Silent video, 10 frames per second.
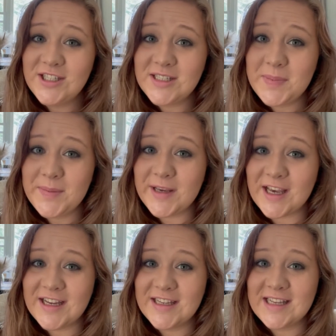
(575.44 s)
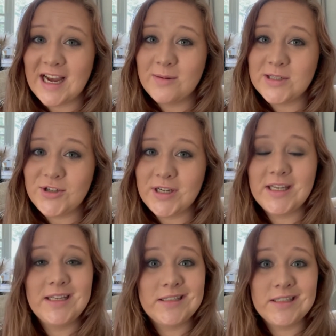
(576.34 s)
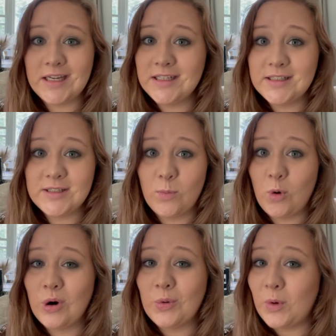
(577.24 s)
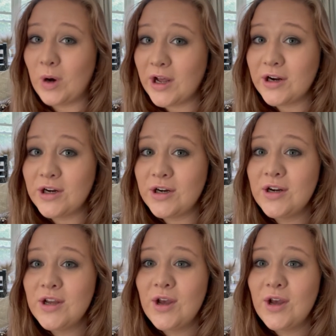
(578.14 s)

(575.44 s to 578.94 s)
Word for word: be because I was drinking tons more water,